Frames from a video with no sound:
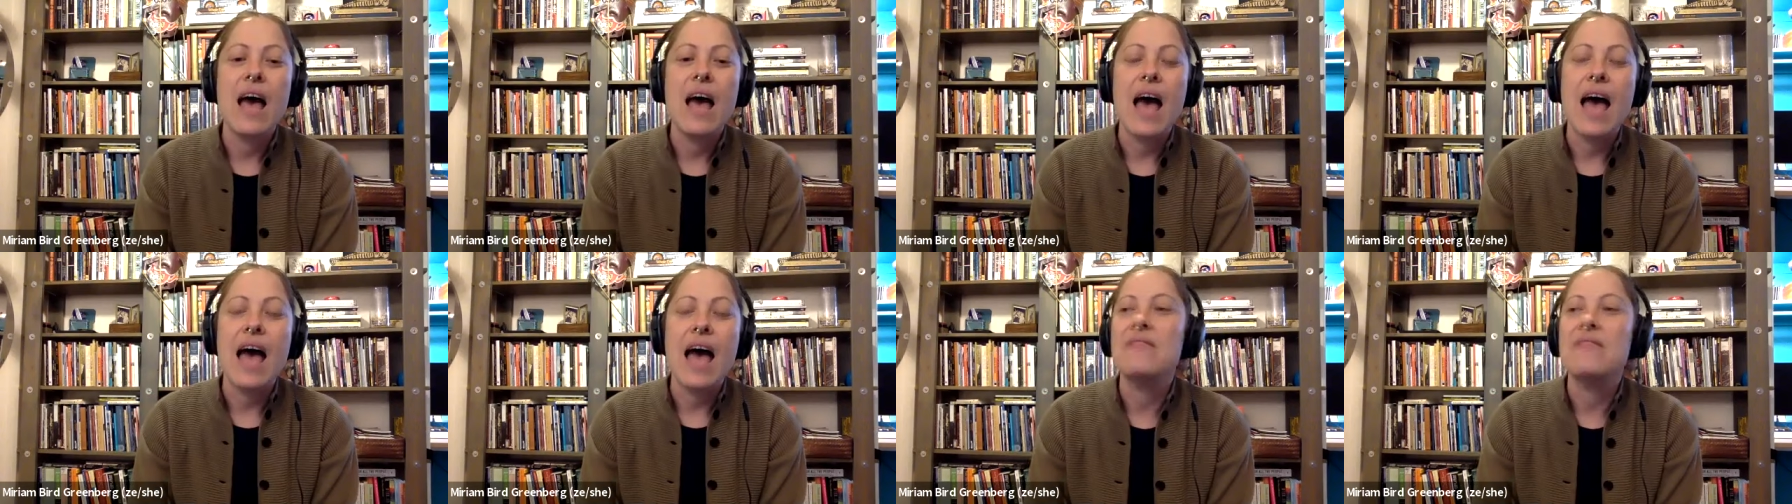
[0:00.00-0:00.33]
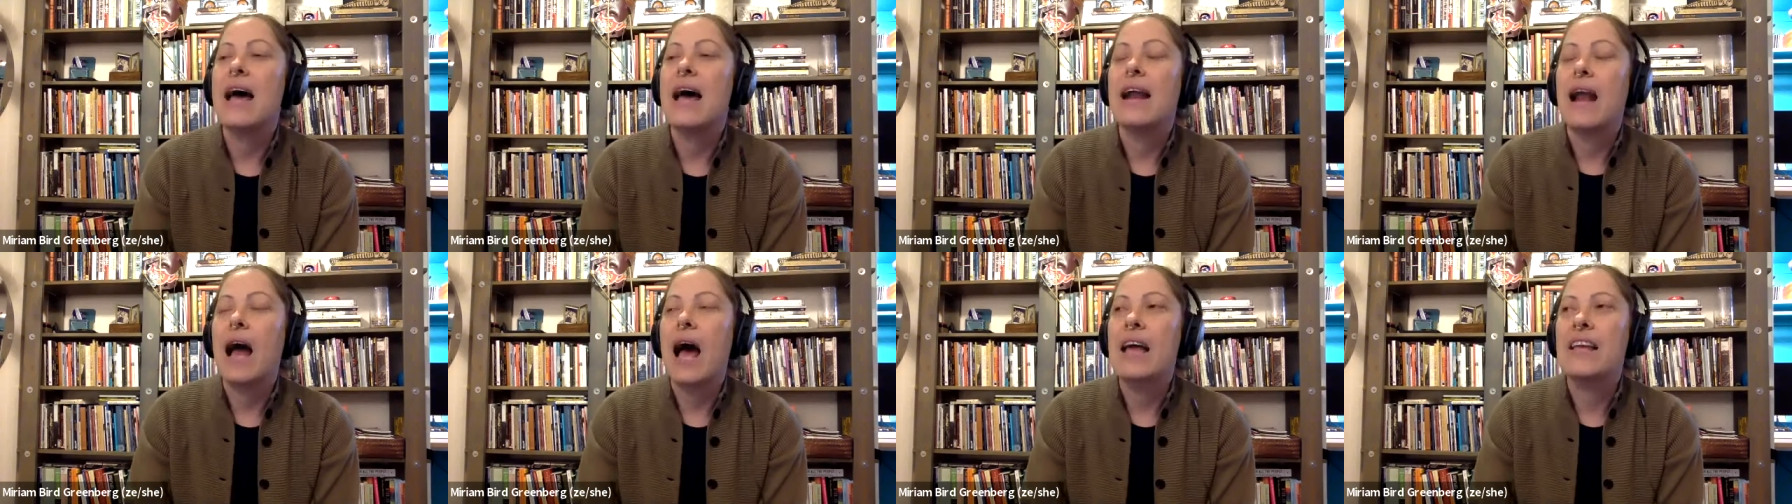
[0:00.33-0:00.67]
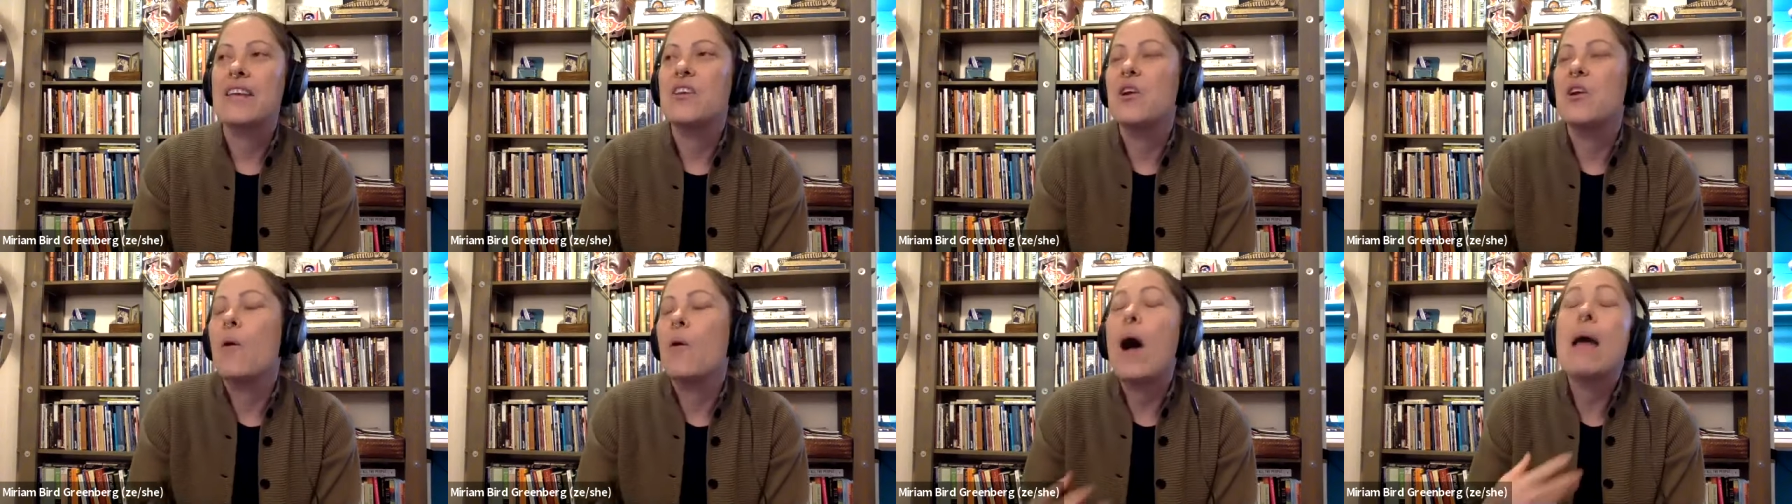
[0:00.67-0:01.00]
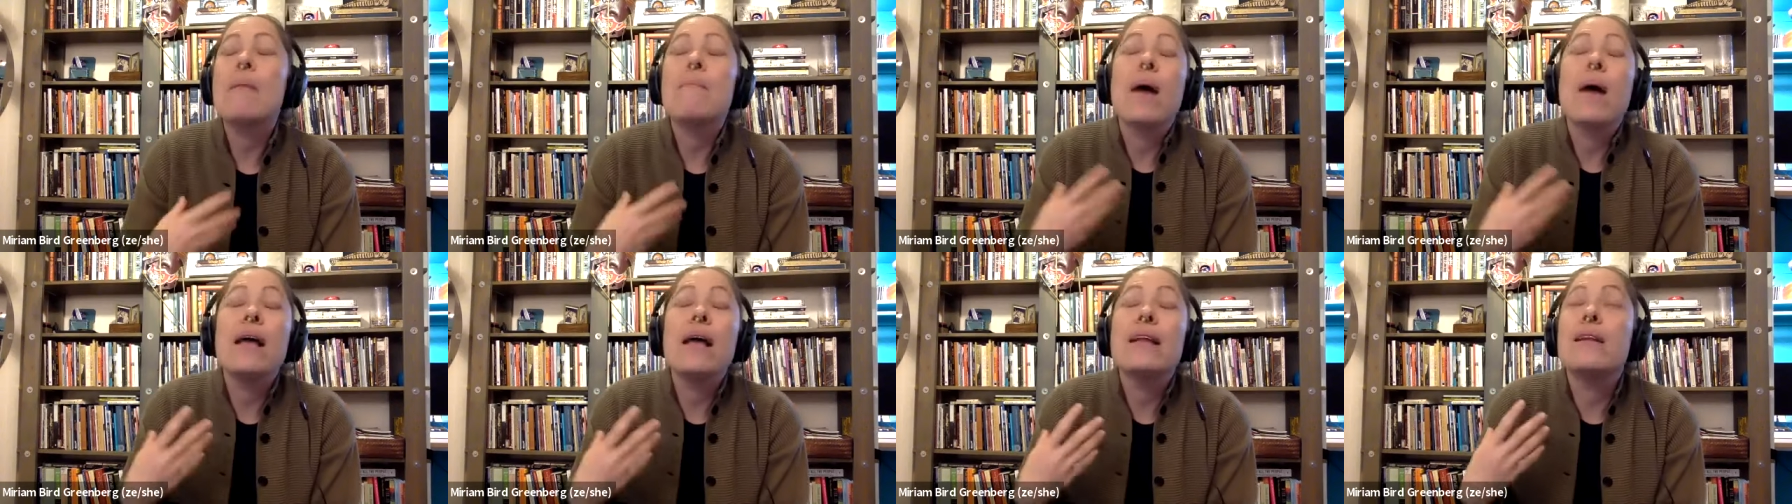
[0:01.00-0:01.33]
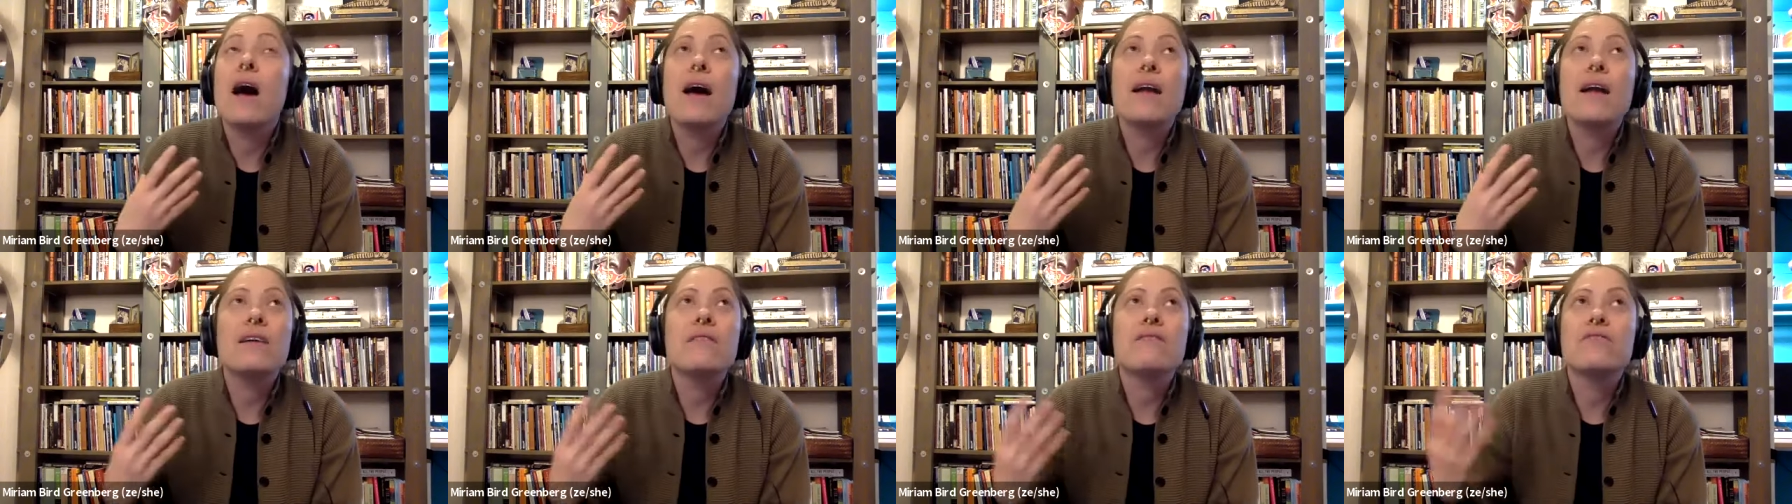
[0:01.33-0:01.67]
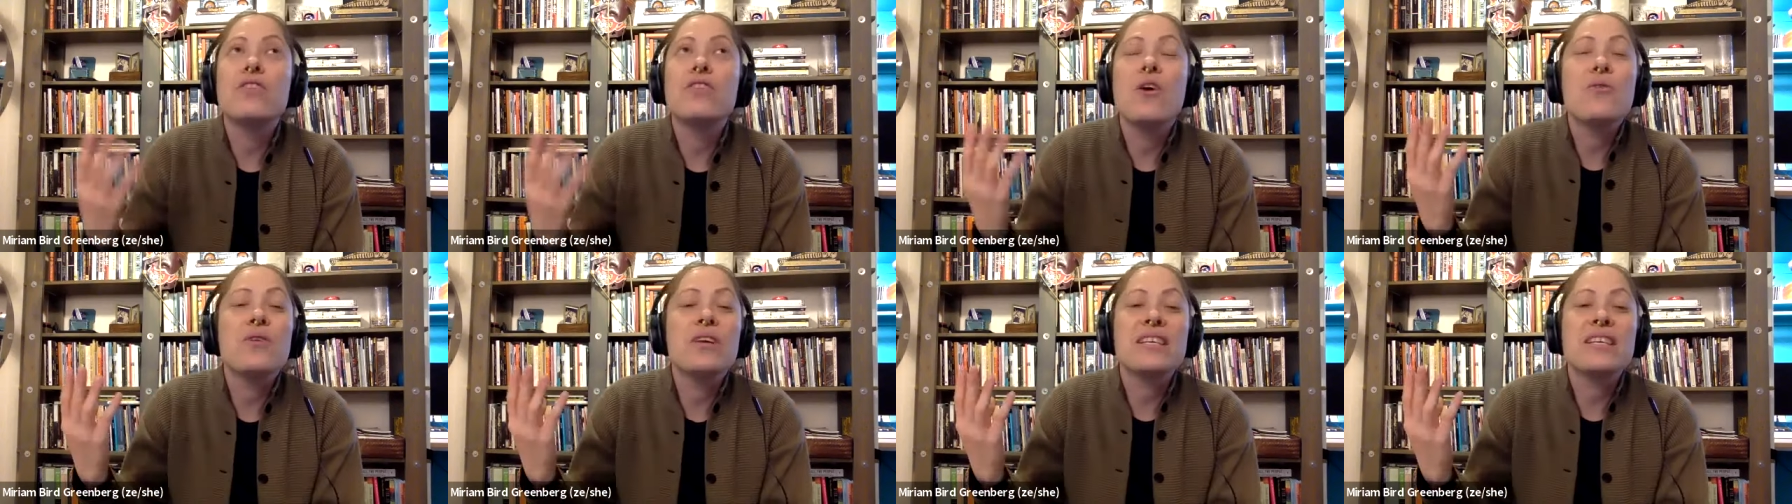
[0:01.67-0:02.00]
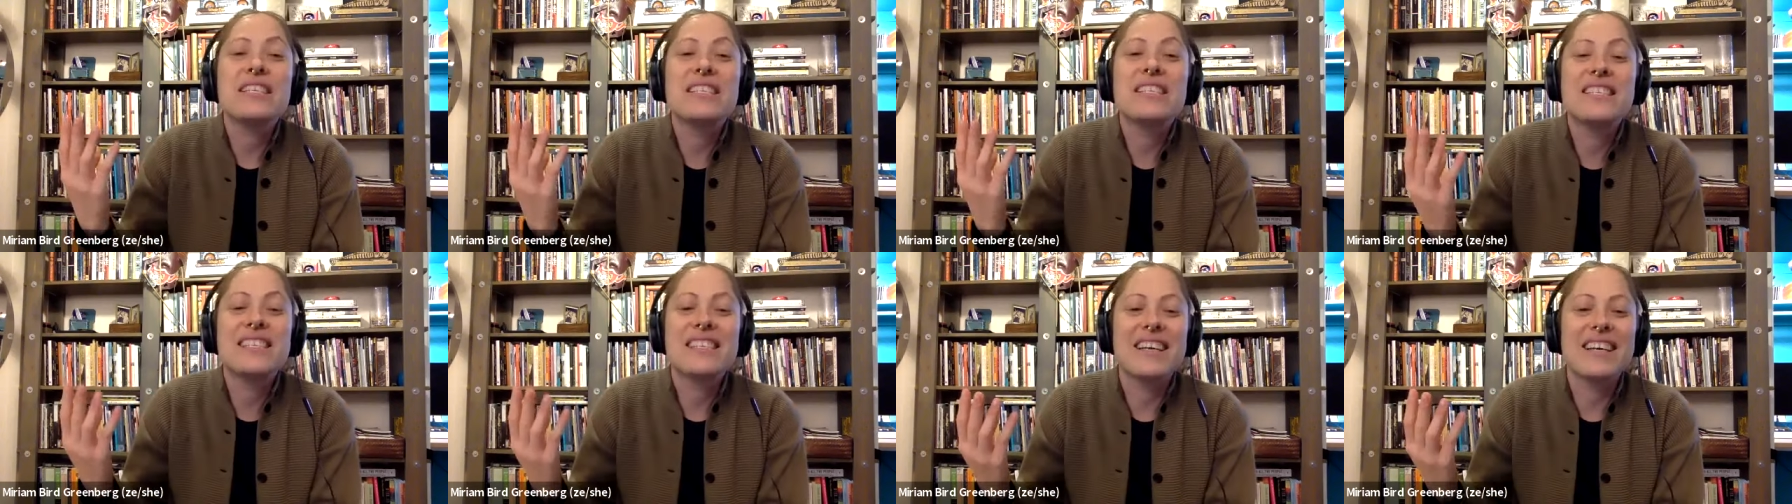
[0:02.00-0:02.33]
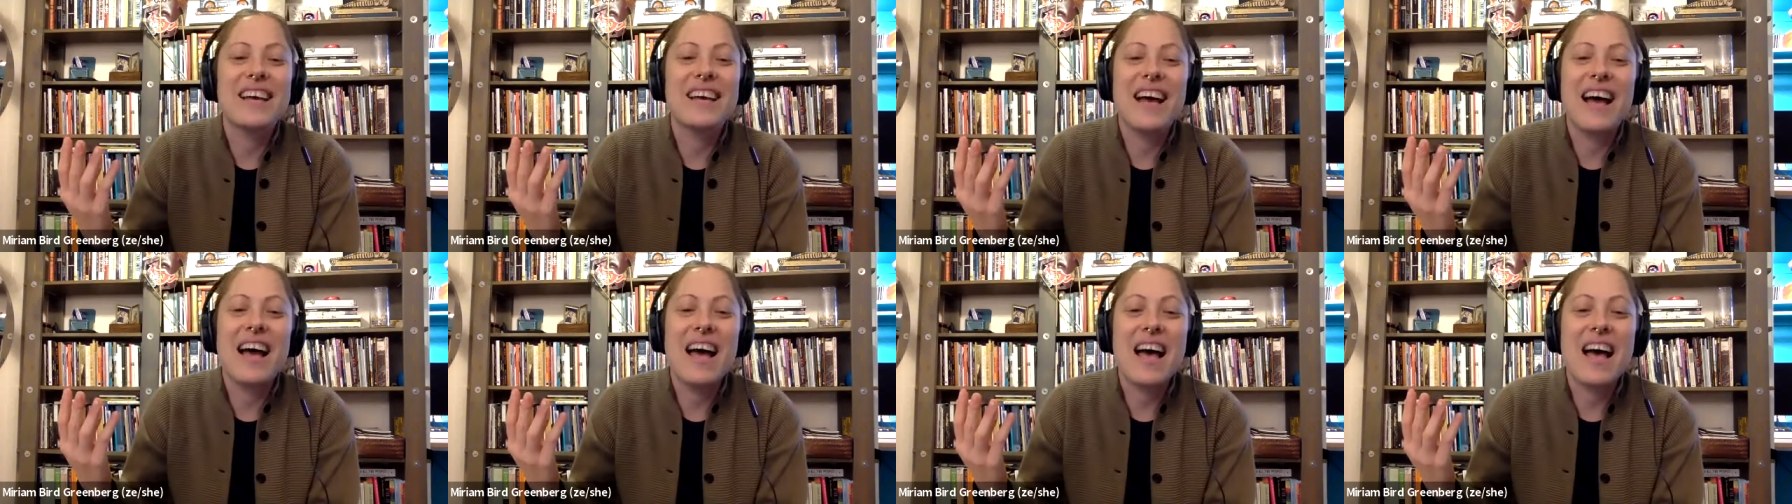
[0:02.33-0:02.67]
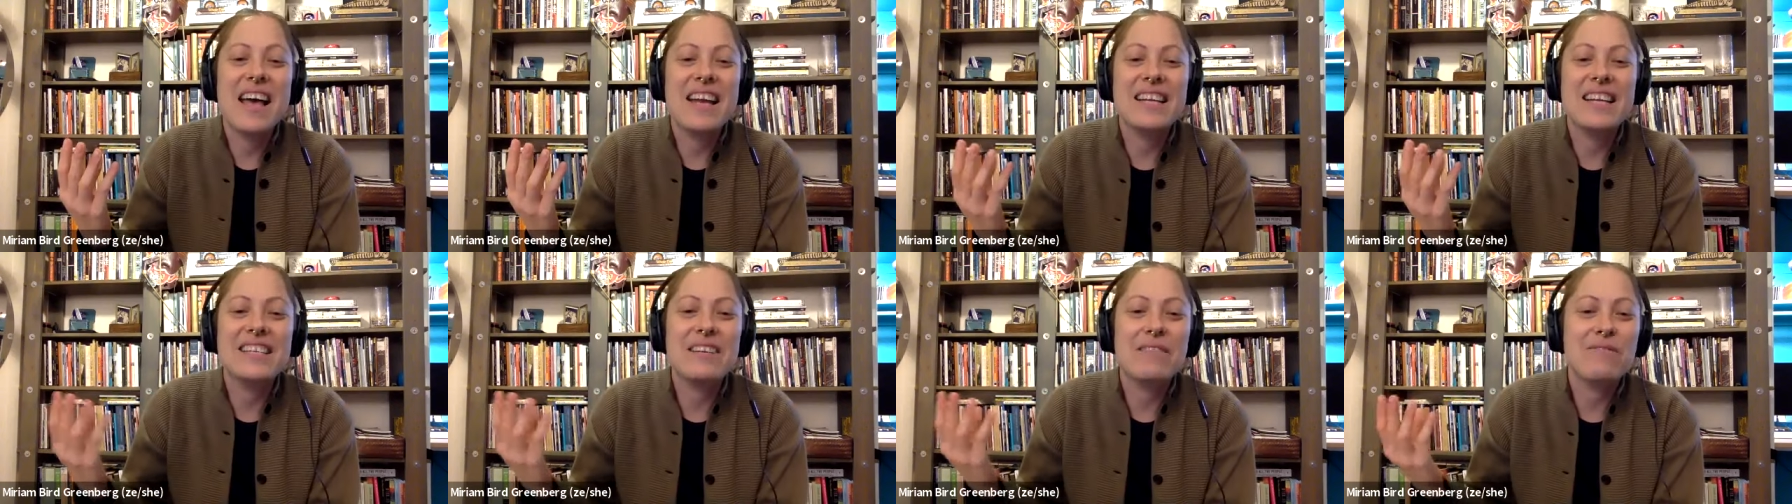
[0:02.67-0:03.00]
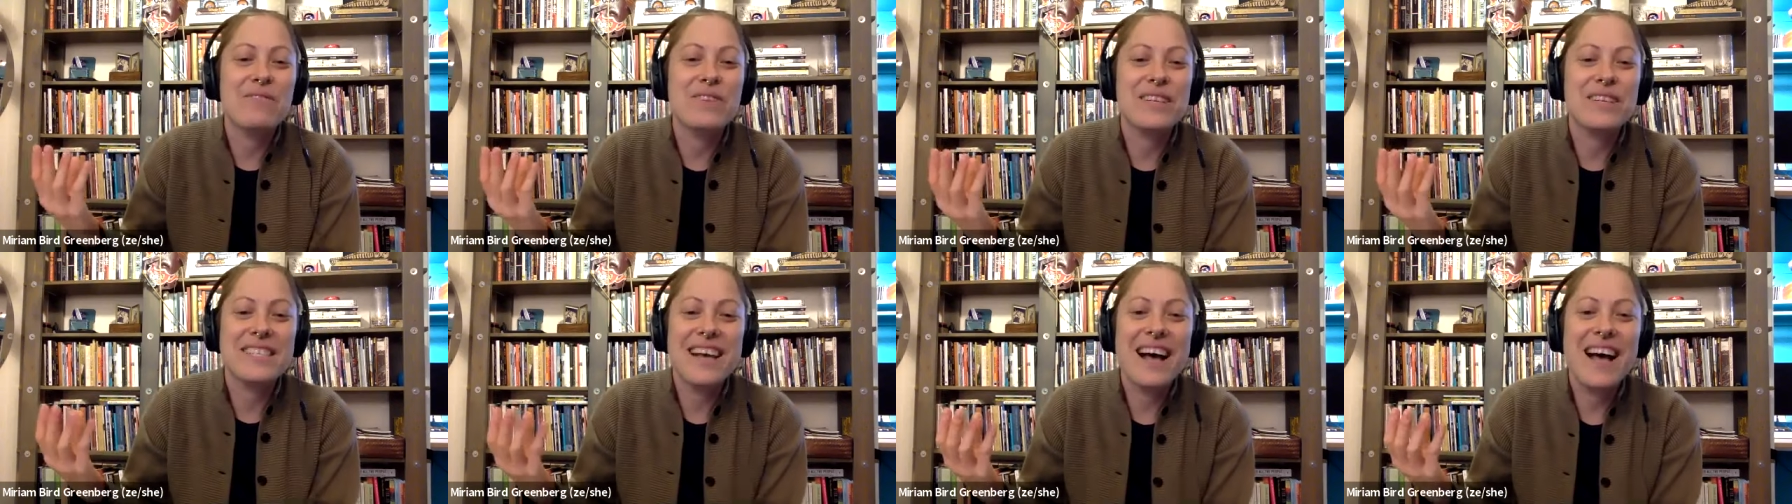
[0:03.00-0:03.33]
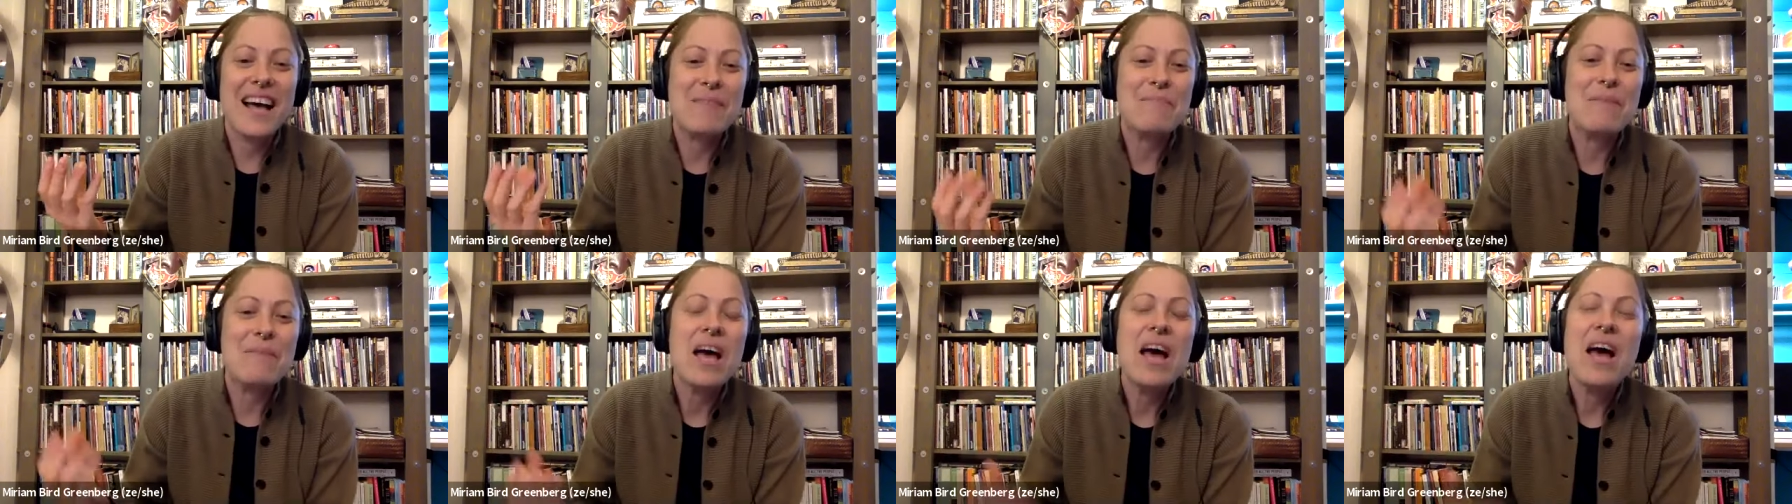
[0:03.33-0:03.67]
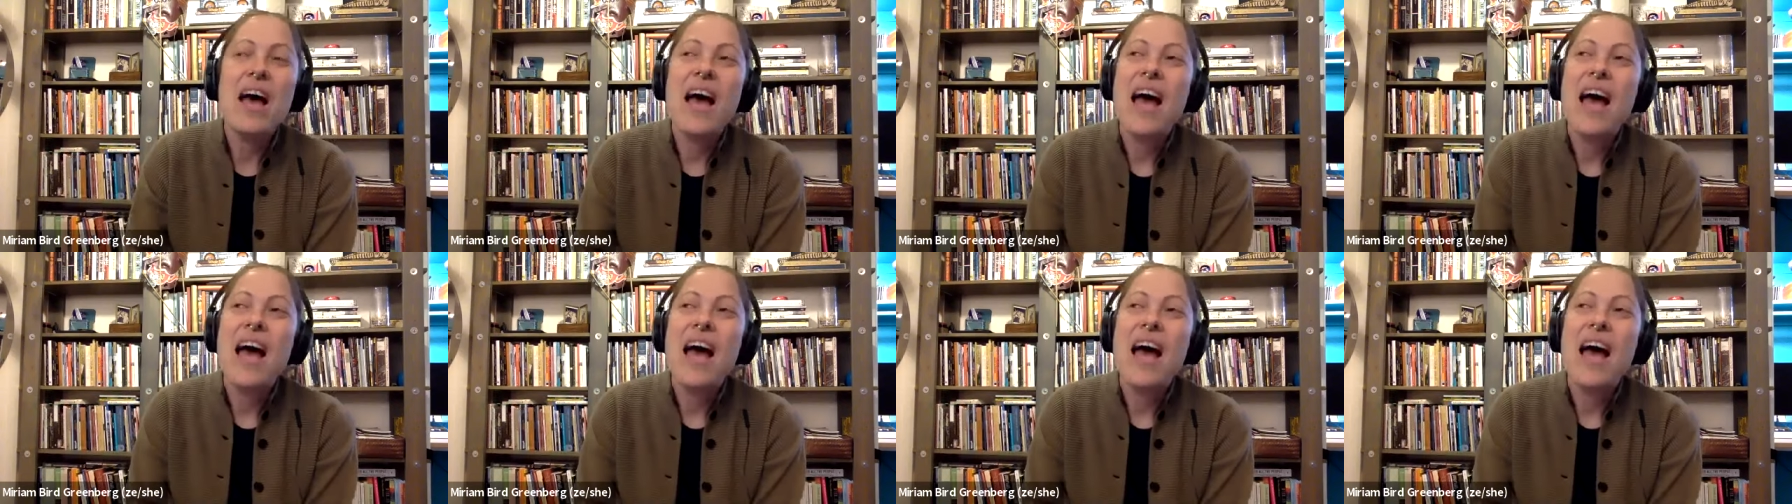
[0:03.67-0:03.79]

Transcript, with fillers: and that I you know I might not have noticed at a different time.